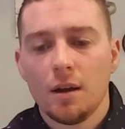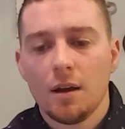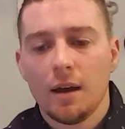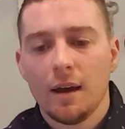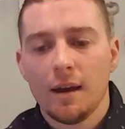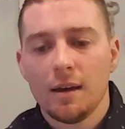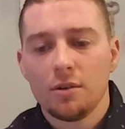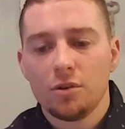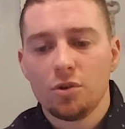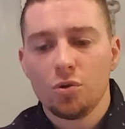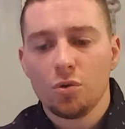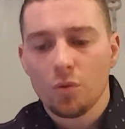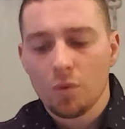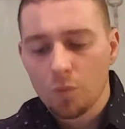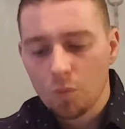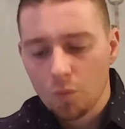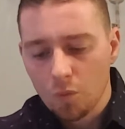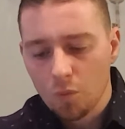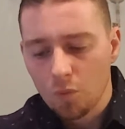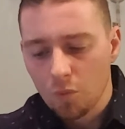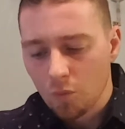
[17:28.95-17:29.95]

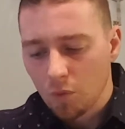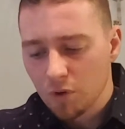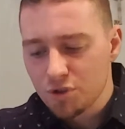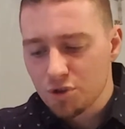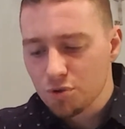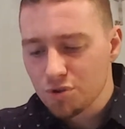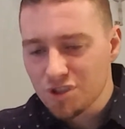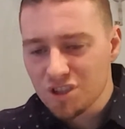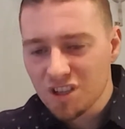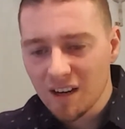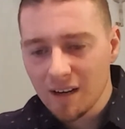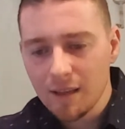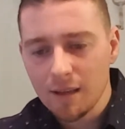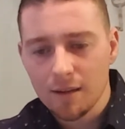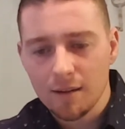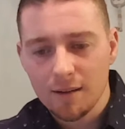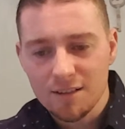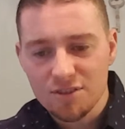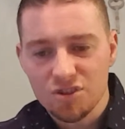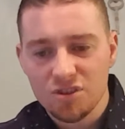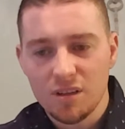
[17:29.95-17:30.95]
And once you study
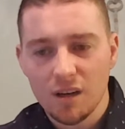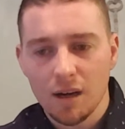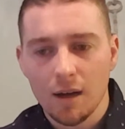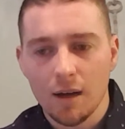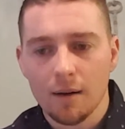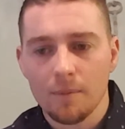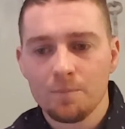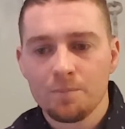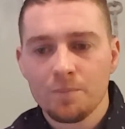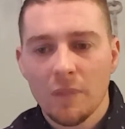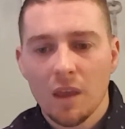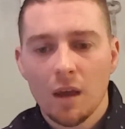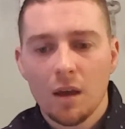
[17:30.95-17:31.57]
it, it's done.